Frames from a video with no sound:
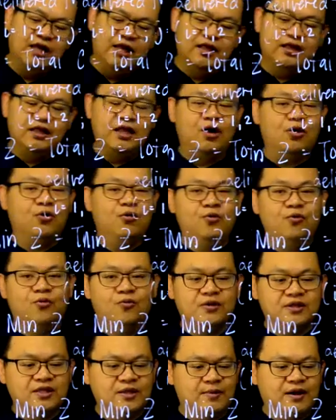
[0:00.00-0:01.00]
Now,
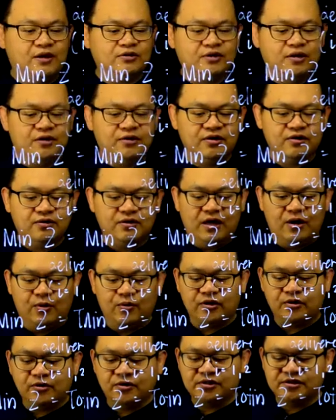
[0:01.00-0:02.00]
what about
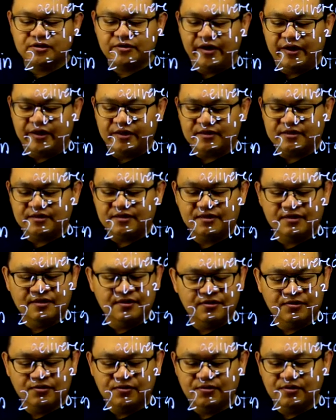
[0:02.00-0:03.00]
our constraints?
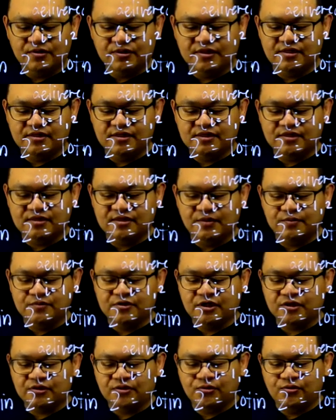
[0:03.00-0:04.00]
So this is
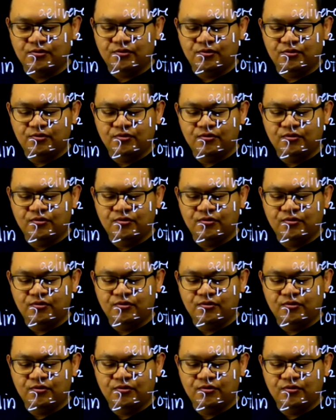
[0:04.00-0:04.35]
subject to.